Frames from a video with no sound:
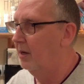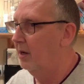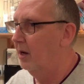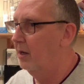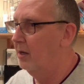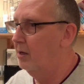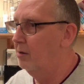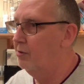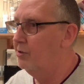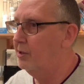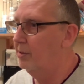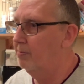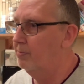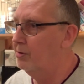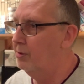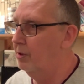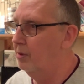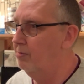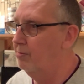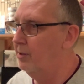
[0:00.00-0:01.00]
I know
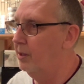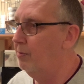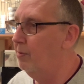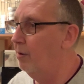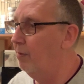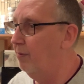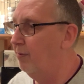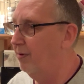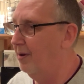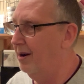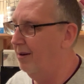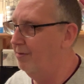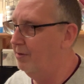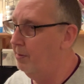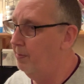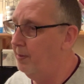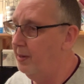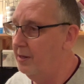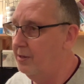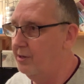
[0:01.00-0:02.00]
sometimes they won't flower. It
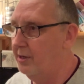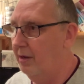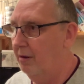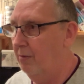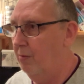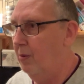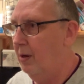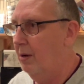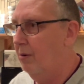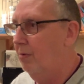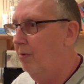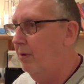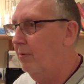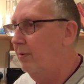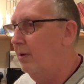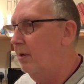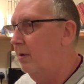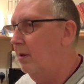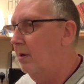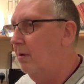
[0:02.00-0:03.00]
depends how well
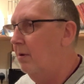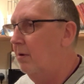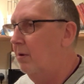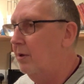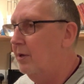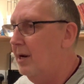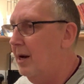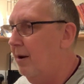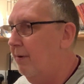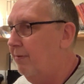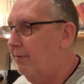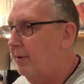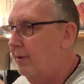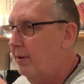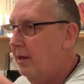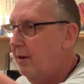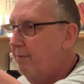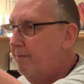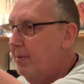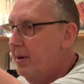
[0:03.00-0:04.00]
looked after
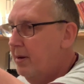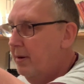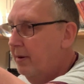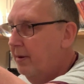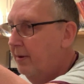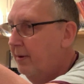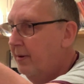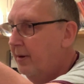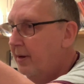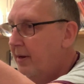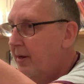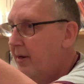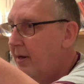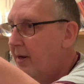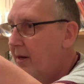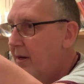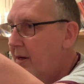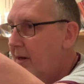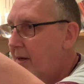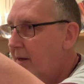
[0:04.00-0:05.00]
they've been.
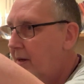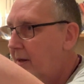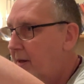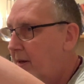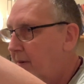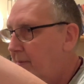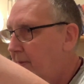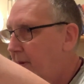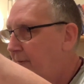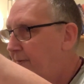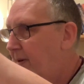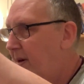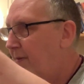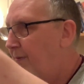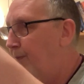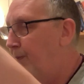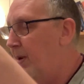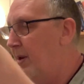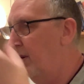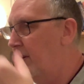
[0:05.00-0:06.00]
If
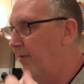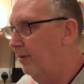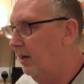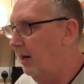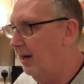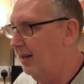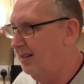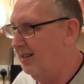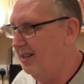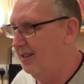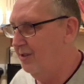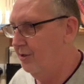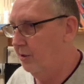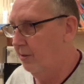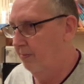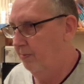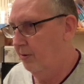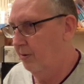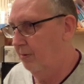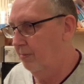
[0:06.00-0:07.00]
they've been neglected,
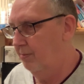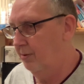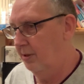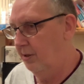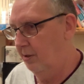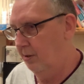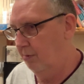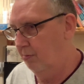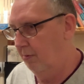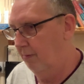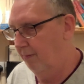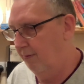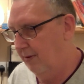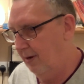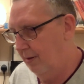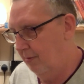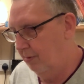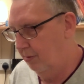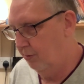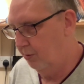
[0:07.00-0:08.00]
sometimes they just won't
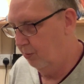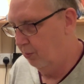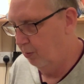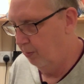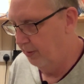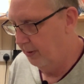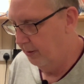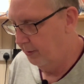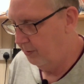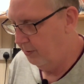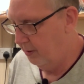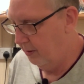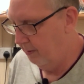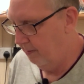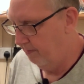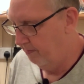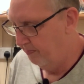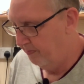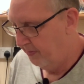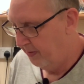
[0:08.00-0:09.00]
flower at all. But
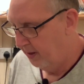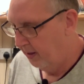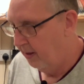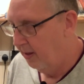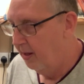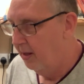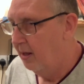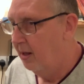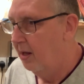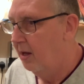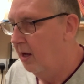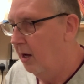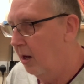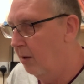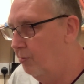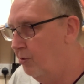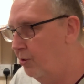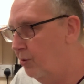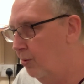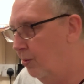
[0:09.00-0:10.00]

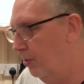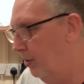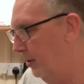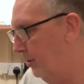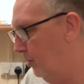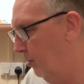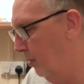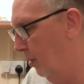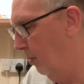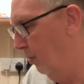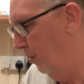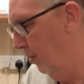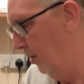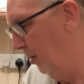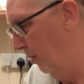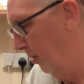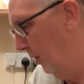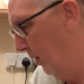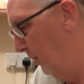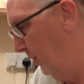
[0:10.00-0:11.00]
I'm sure this one
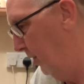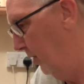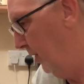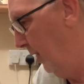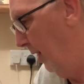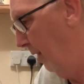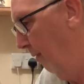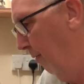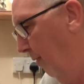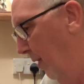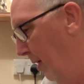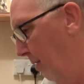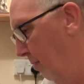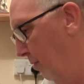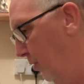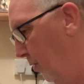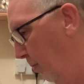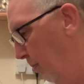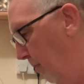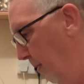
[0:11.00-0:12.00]
will, because it's had
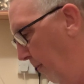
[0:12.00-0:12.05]
flowers on